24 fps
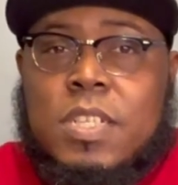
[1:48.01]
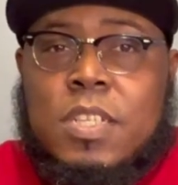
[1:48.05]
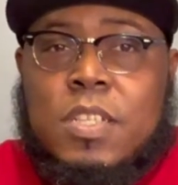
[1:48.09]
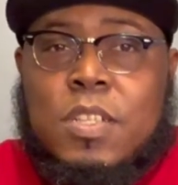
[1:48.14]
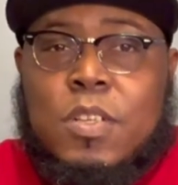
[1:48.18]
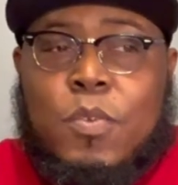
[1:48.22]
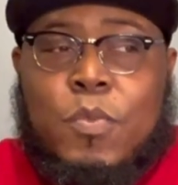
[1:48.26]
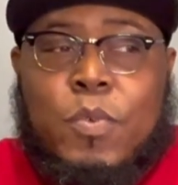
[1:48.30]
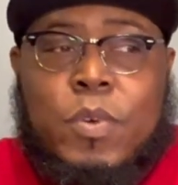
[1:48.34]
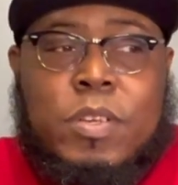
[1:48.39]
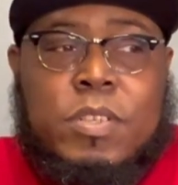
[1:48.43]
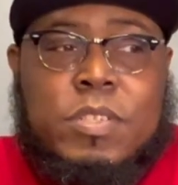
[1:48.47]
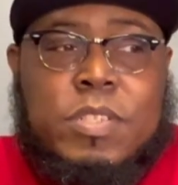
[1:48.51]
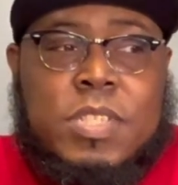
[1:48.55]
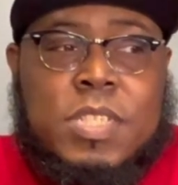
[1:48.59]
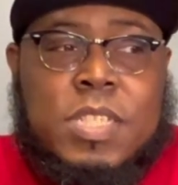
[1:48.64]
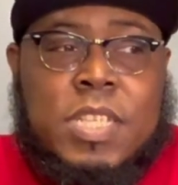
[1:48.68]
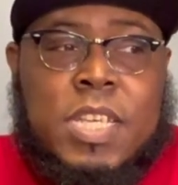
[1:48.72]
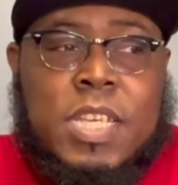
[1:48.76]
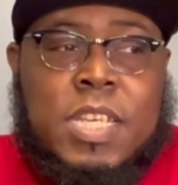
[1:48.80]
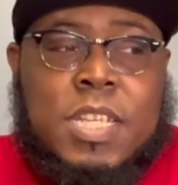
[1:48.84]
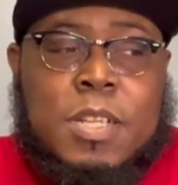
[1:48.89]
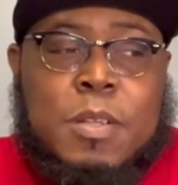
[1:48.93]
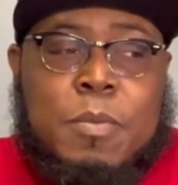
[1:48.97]
You know, where
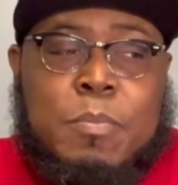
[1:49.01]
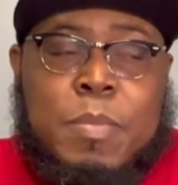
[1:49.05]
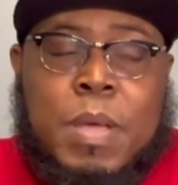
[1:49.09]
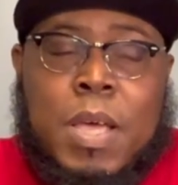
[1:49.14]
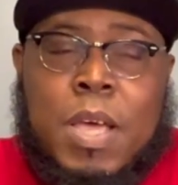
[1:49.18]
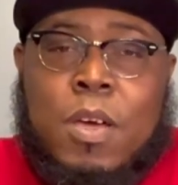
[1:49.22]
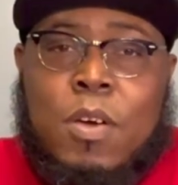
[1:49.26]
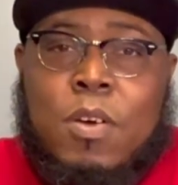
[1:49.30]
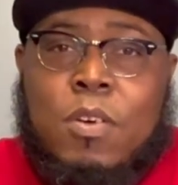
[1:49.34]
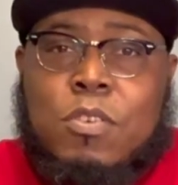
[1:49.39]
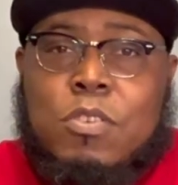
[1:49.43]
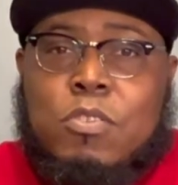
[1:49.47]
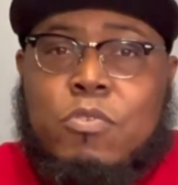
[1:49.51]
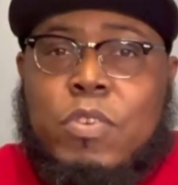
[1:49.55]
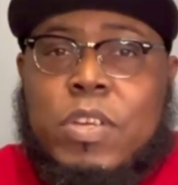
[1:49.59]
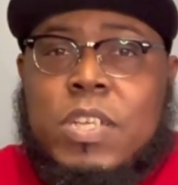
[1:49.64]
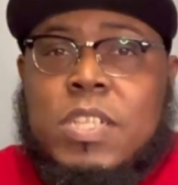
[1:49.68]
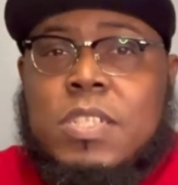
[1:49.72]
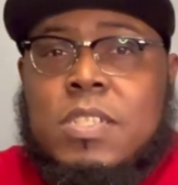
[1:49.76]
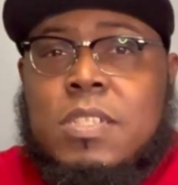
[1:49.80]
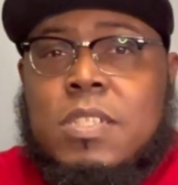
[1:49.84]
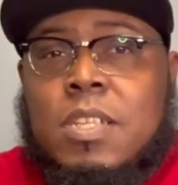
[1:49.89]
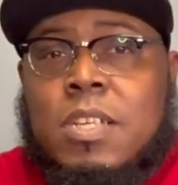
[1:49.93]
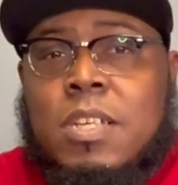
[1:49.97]
sin abound,
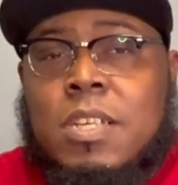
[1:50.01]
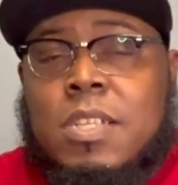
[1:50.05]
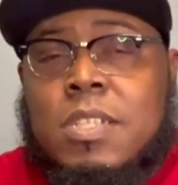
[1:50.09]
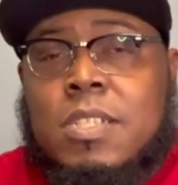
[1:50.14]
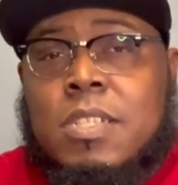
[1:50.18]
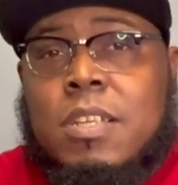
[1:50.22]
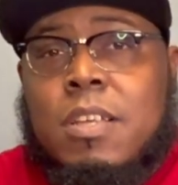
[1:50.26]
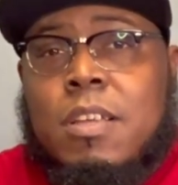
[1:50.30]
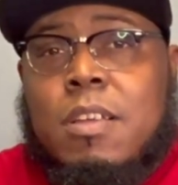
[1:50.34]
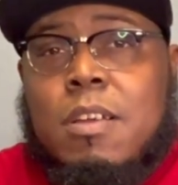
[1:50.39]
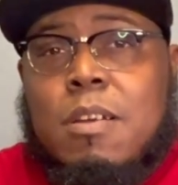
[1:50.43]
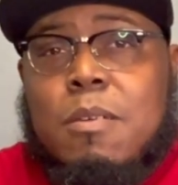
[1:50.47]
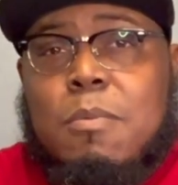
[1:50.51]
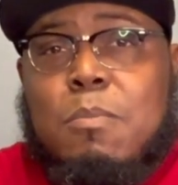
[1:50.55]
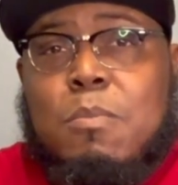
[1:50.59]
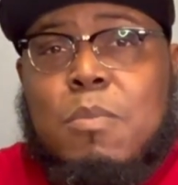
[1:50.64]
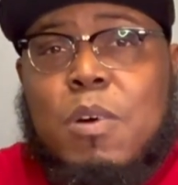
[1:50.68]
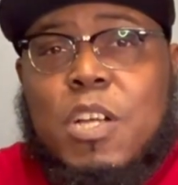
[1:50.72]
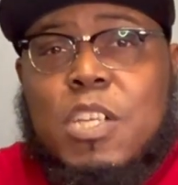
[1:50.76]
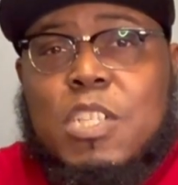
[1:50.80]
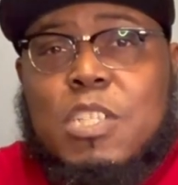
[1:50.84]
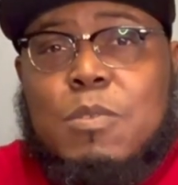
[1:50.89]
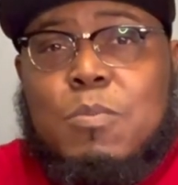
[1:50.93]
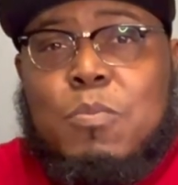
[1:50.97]
grace does
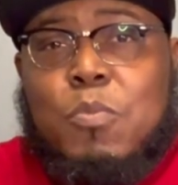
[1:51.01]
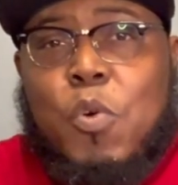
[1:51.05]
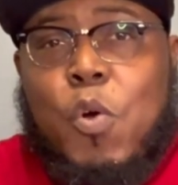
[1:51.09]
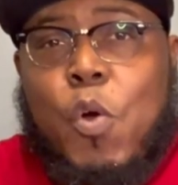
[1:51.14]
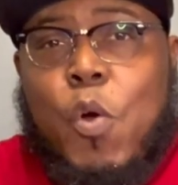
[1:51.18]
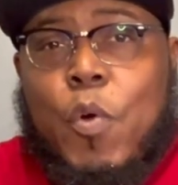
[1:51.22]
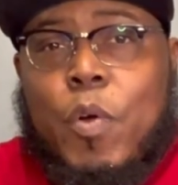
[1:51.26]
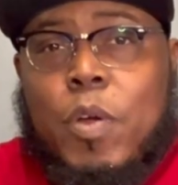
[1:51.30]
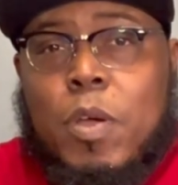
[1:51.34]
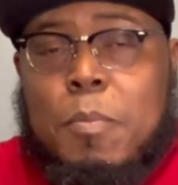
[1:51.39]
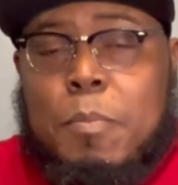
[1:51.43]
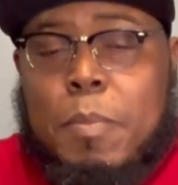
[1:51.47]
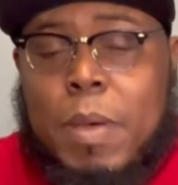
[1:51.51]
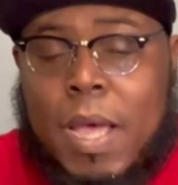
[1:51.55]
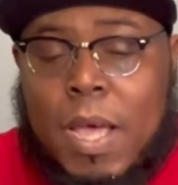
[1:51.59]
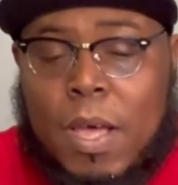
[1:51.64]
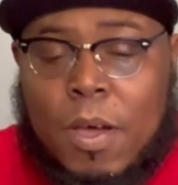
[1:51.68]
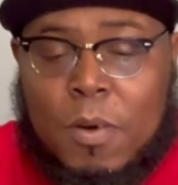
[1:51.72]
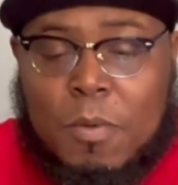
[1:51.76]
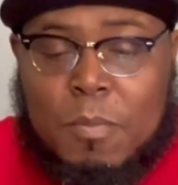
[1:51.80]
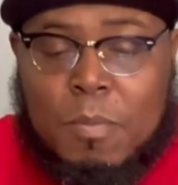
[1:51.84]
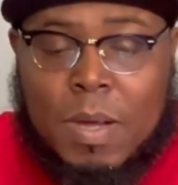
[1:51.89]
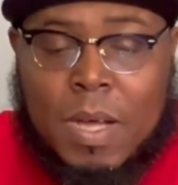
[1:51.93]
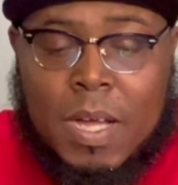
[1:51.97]
much more abound.